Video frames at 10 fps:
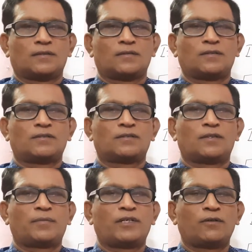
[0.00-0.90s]
this is the
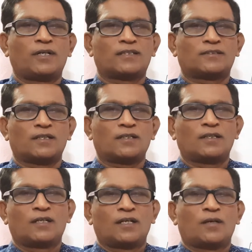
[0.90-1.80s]
video lecture
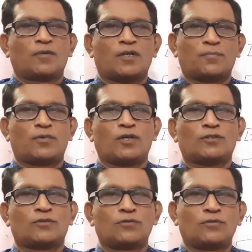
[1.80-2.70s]
for plus
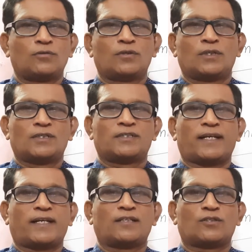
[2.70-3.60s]
2
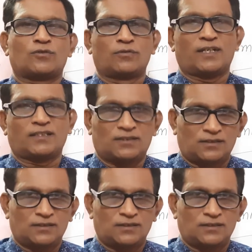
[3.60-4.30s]
second year students.